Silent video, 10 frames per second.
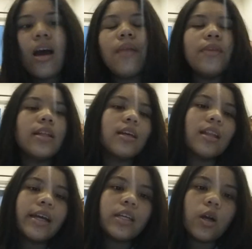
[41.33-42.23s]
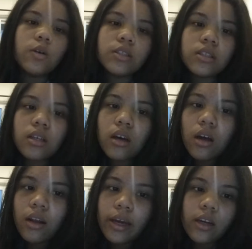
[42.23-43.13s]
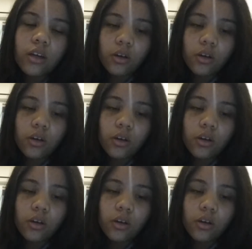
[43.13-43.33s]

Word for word: And then the light goes, like,